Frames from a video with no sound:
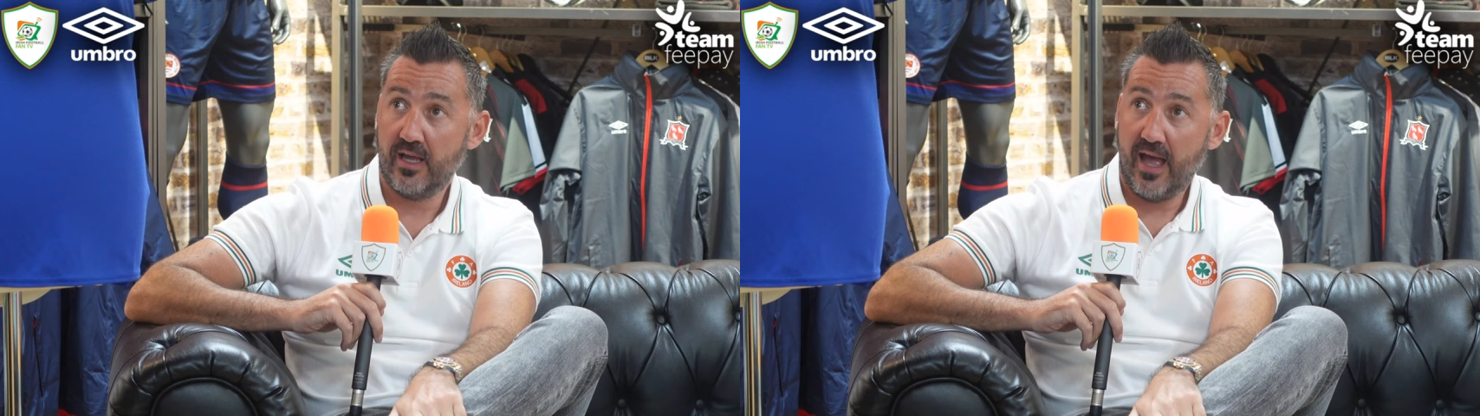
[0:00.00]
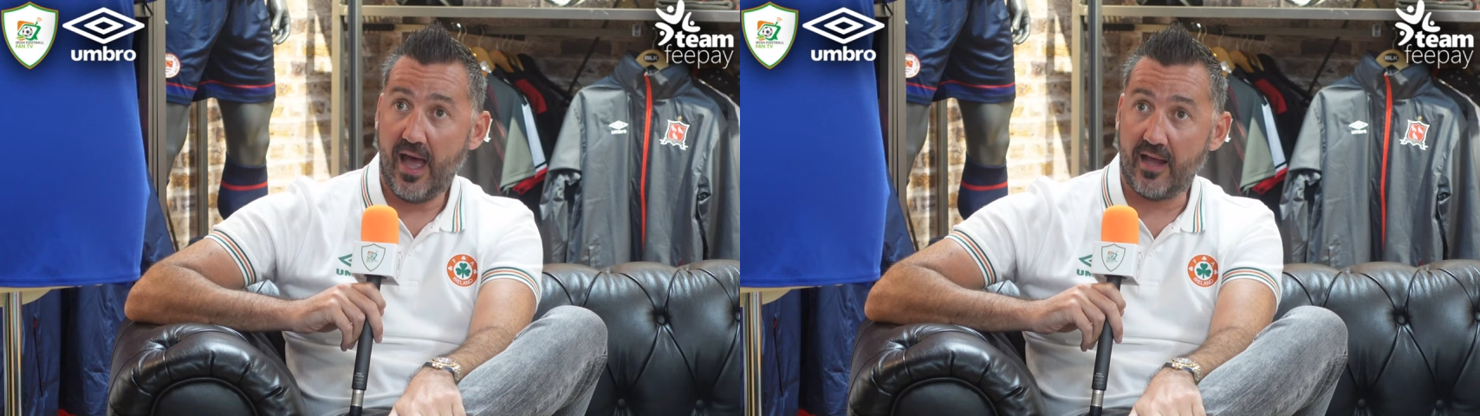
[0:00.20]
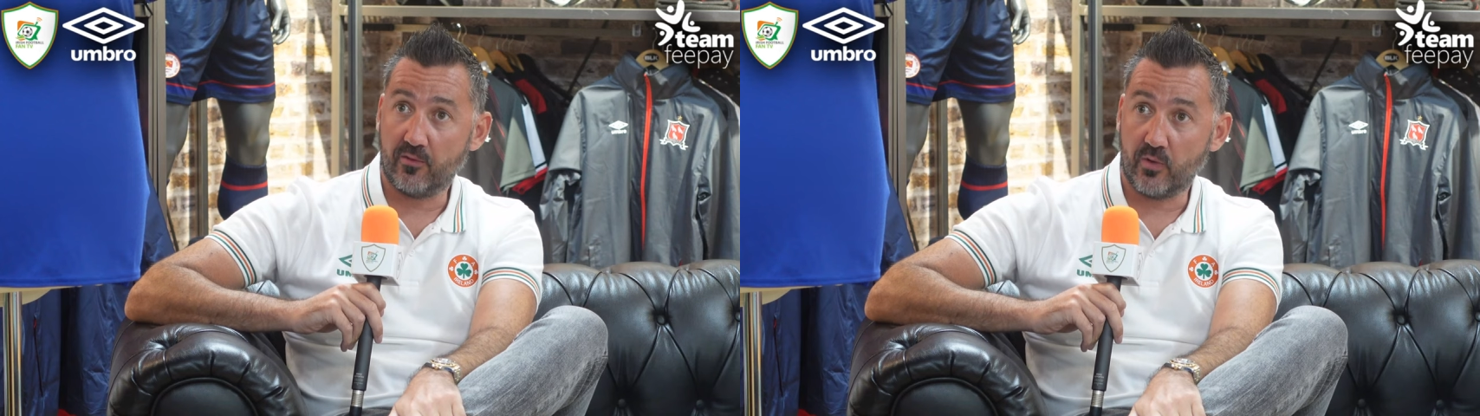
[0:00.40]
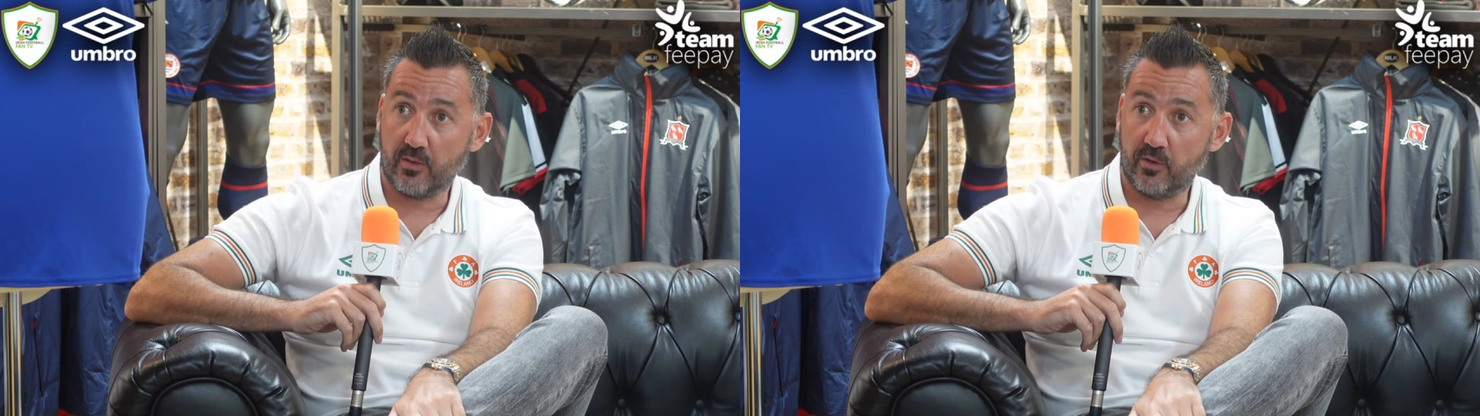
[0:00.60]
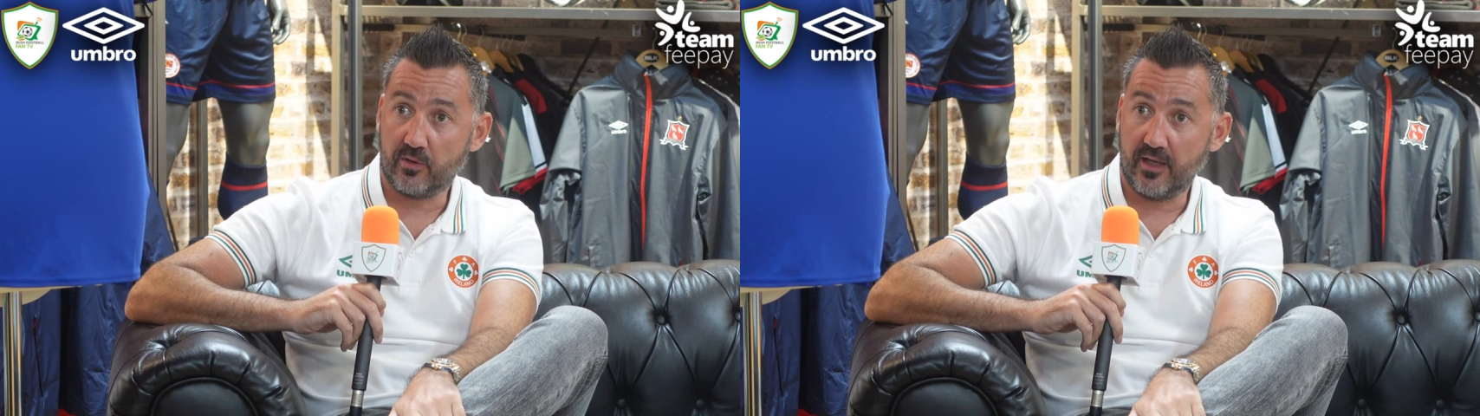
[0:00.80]
And what
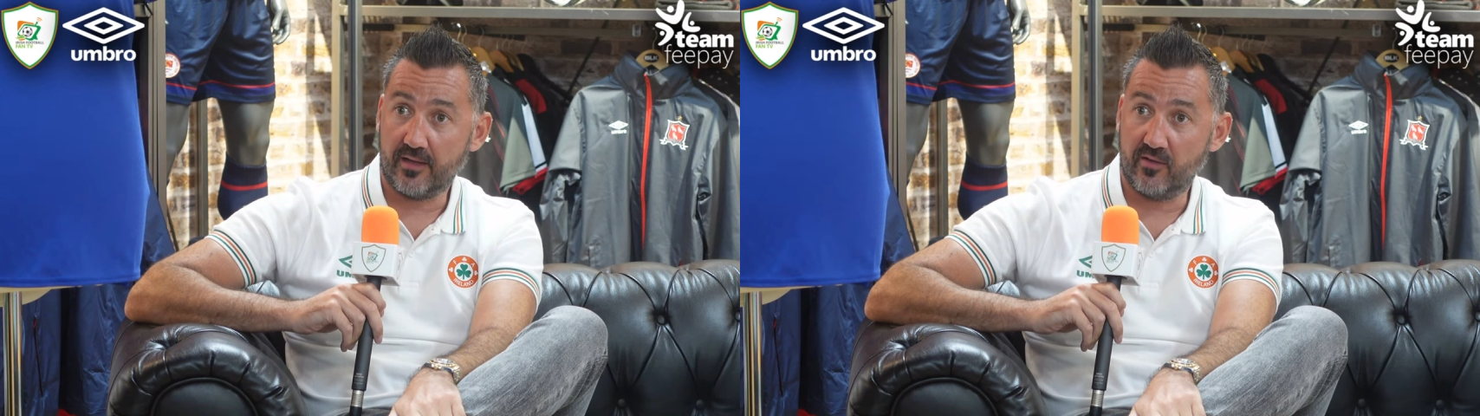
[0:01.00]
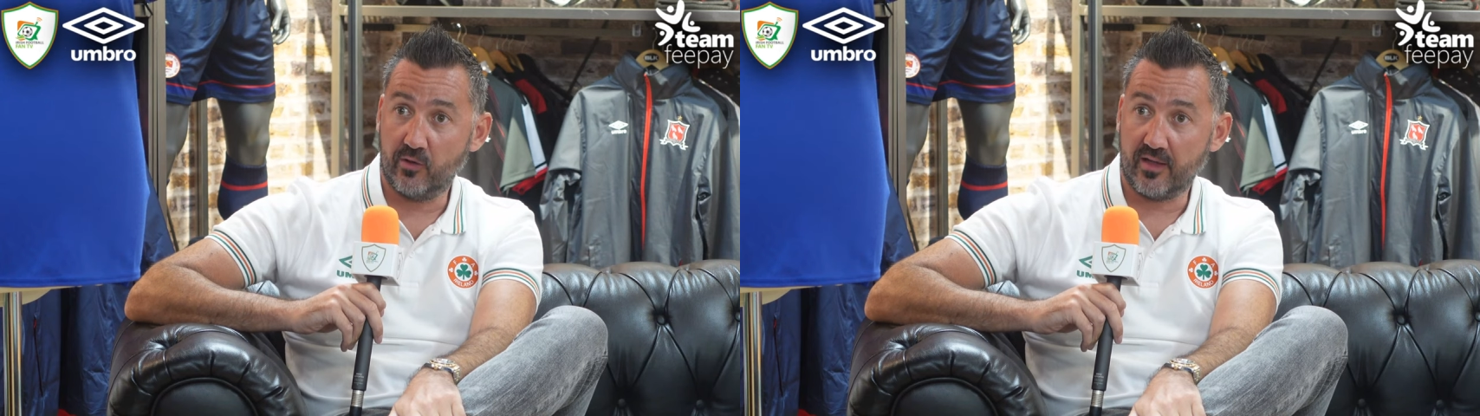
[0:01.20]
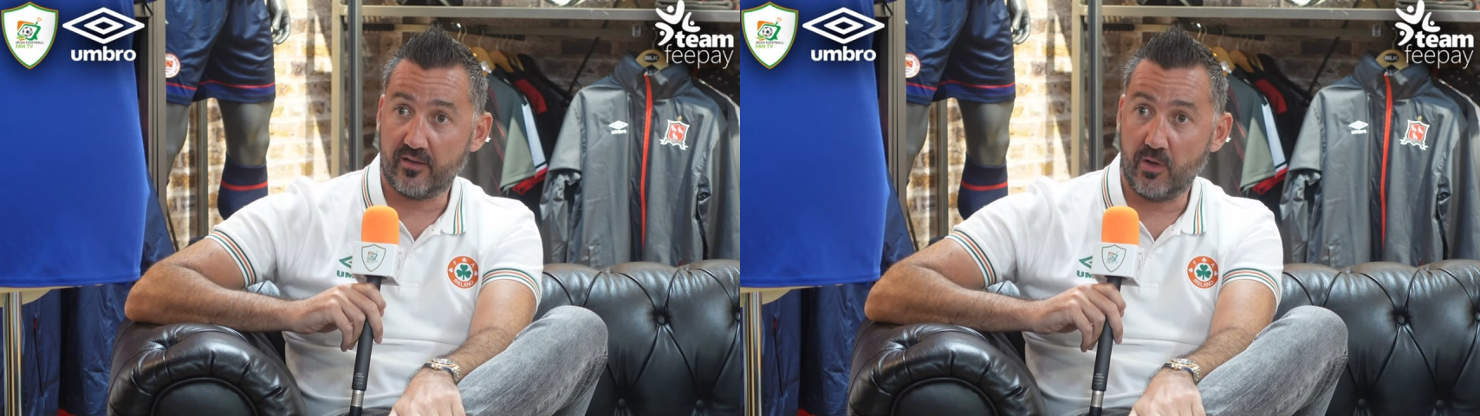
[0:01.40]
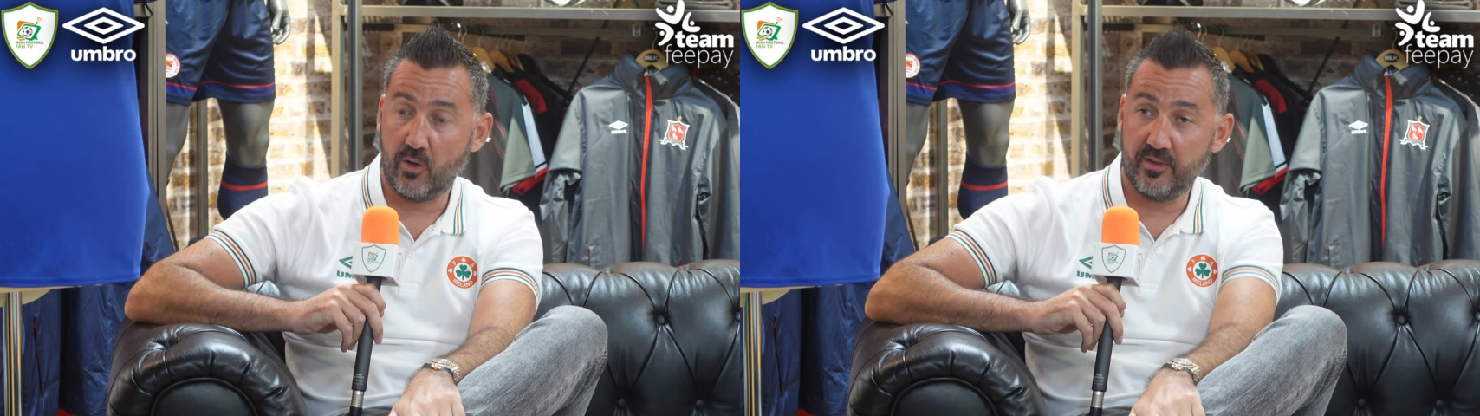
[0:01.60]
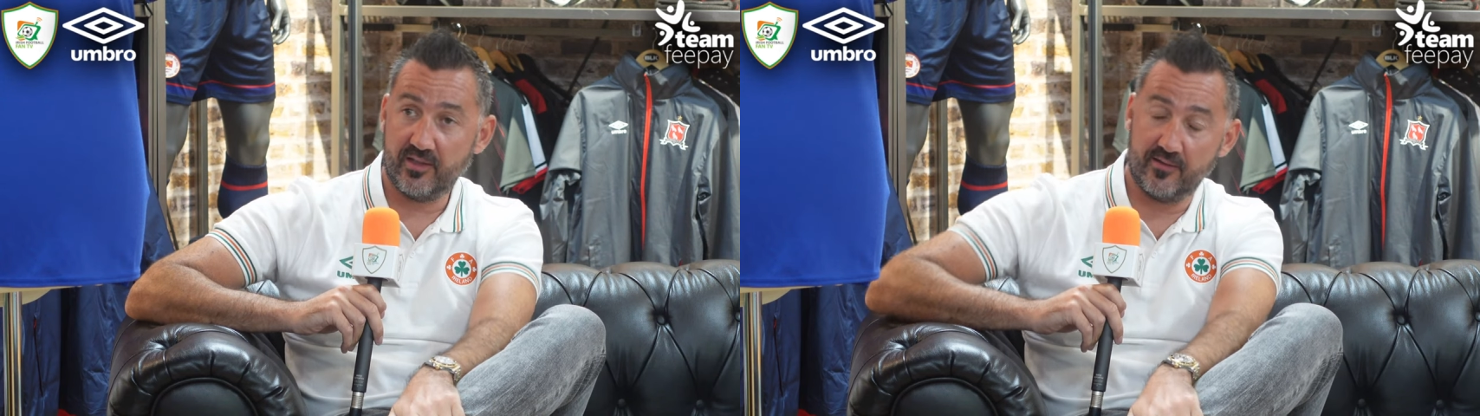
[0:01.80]
I'm looking at doing at the
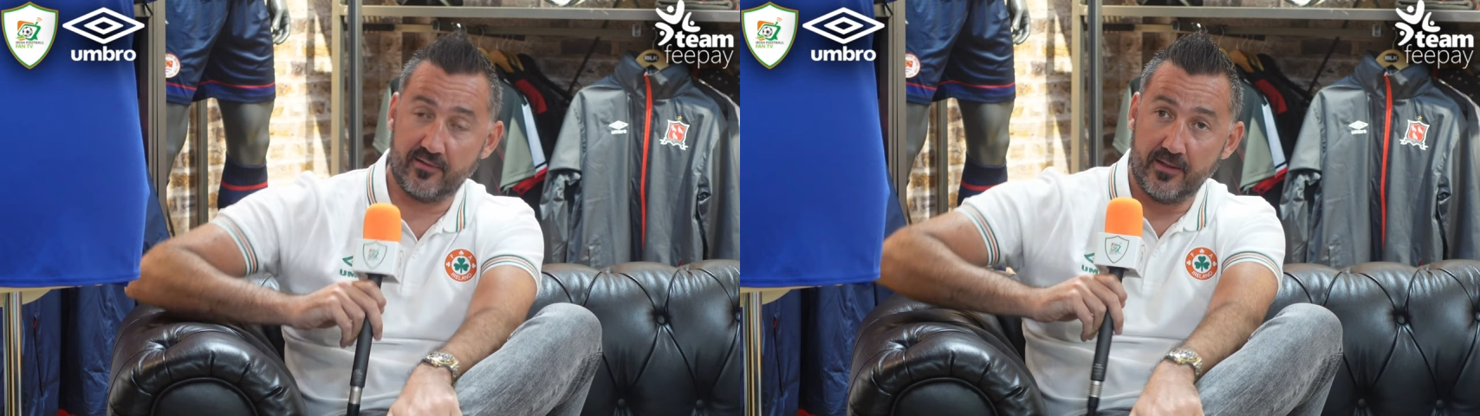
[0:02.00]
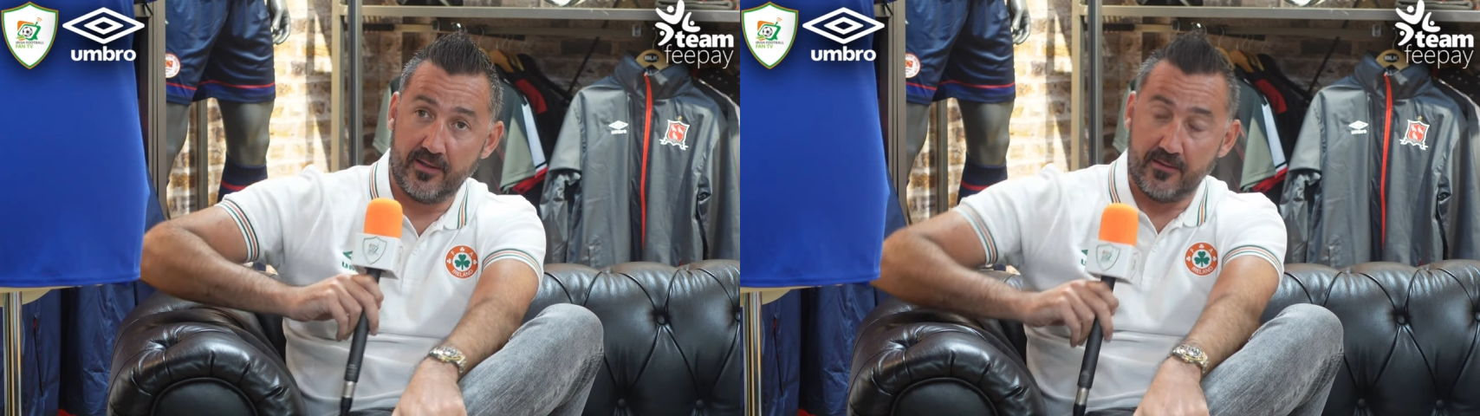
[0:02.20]
moment is,